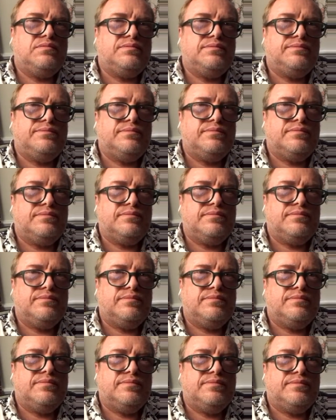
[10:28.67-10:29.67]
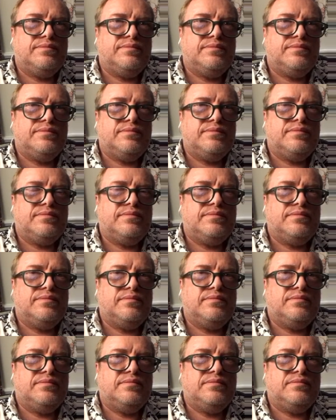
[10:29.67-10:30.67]

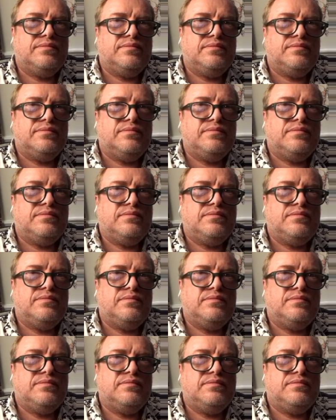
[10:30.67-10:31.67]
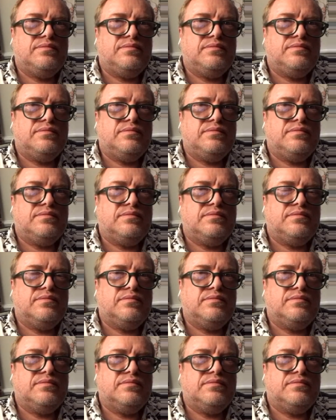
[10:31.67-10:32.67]

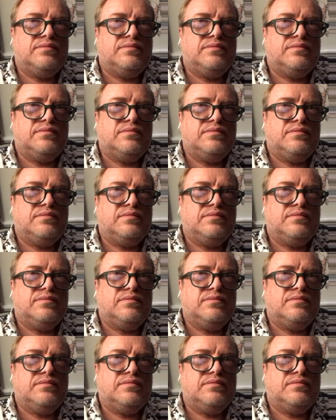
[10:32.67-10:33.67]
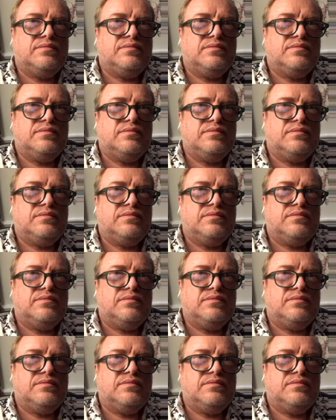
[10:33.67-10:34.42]
The person shown says nothing.